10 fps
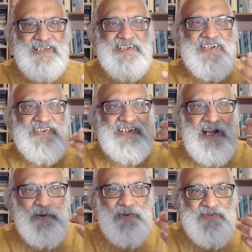It is
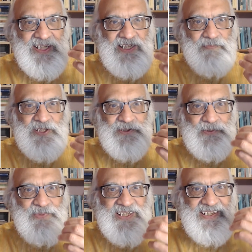now available
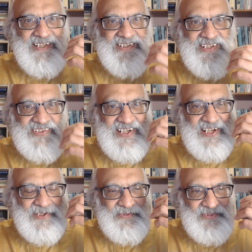to me in this
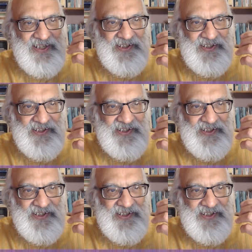kind of